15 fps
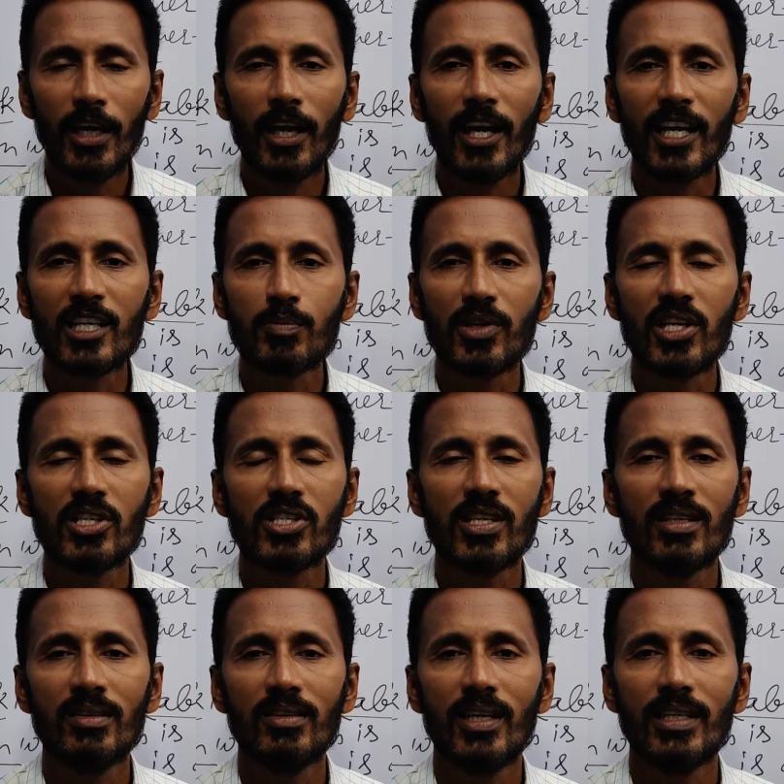
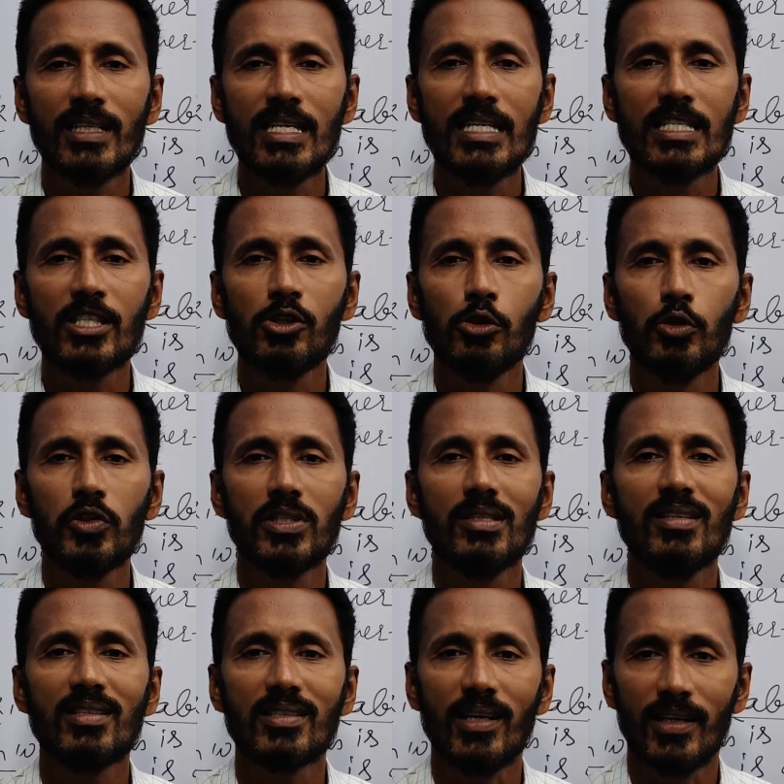expression that is used
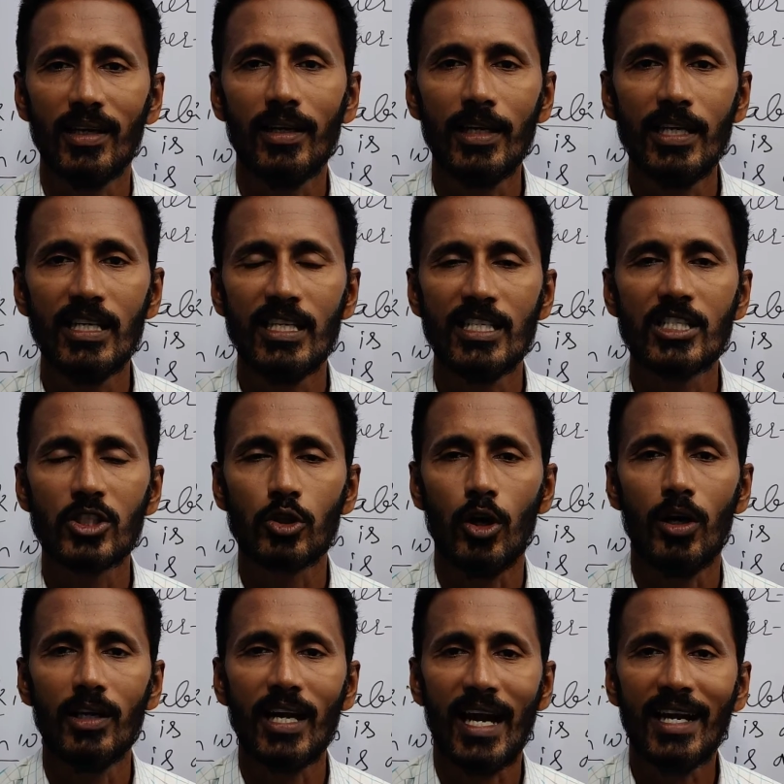suddenly is
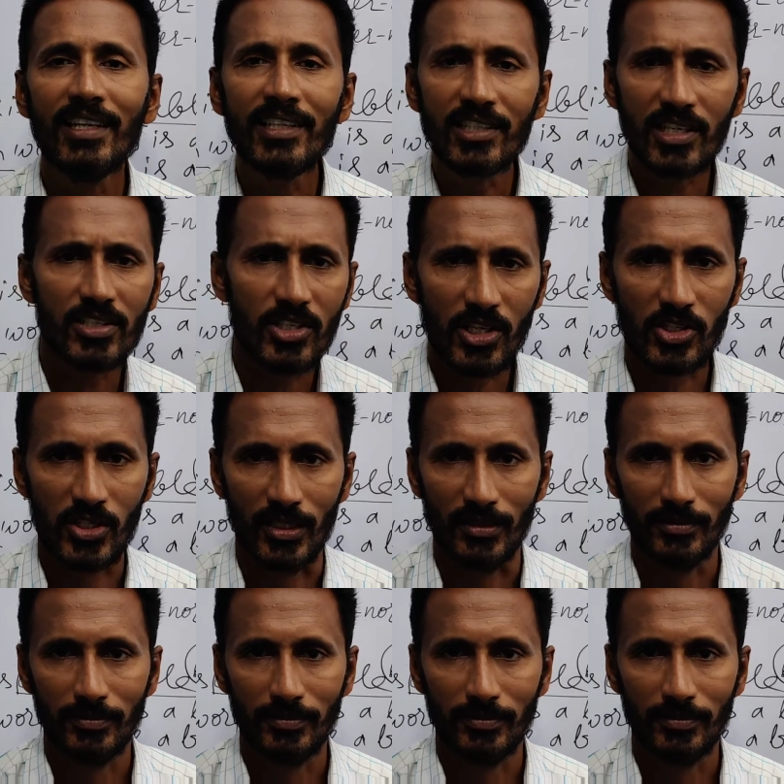called an interjection.